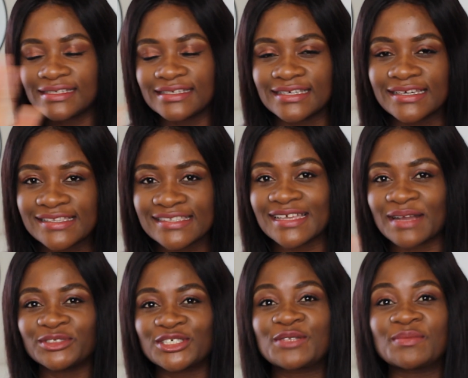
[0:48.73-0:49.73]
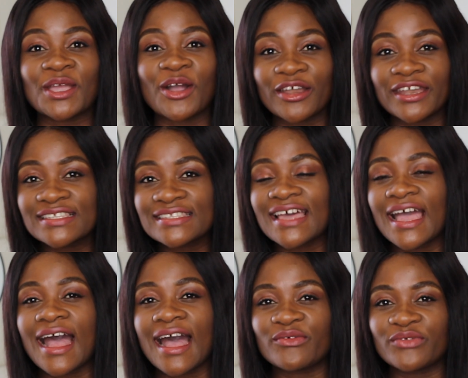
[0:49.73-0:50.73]
Yes, I'm just being honest.
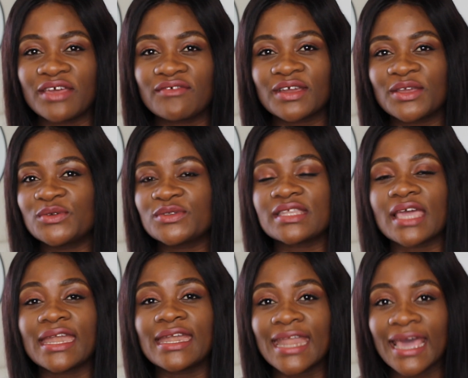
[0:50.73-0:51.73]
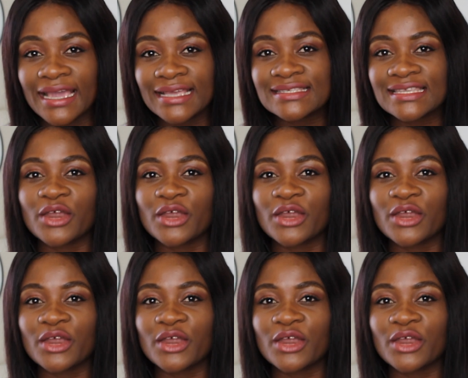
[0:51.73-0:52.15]
I've never used a night